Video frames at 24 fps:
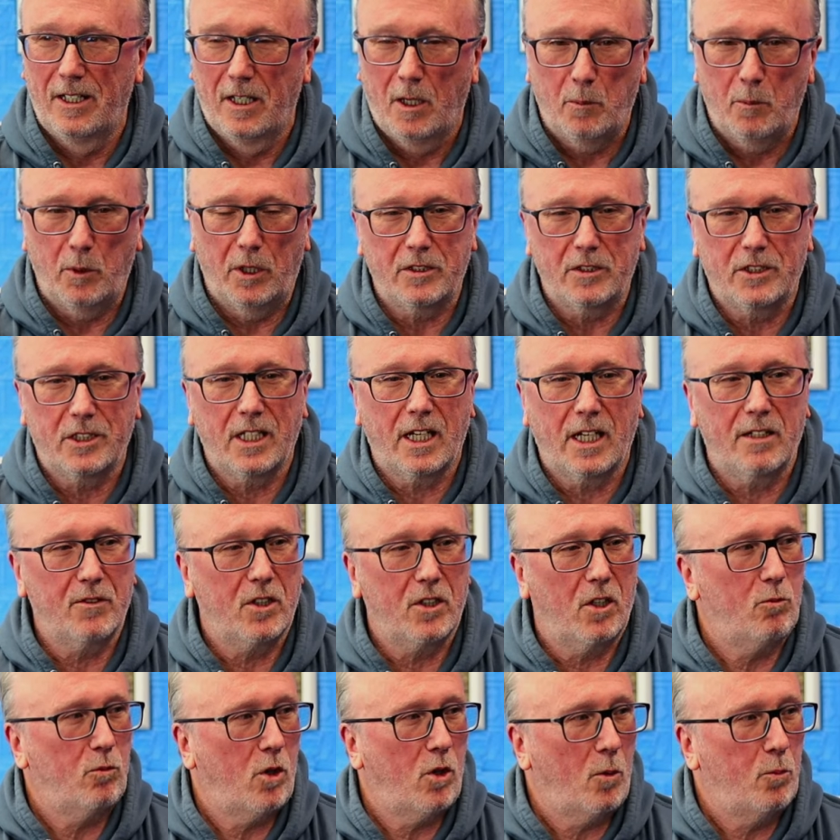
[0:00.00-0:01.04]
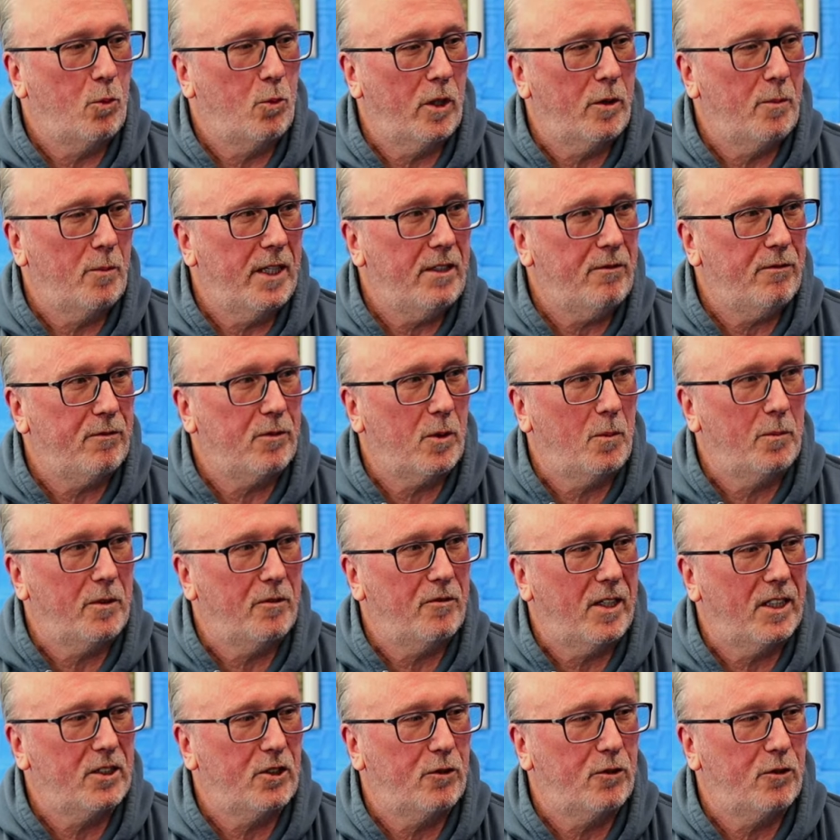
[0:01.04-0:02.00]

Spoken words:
but today we've got Rob with me from the Fans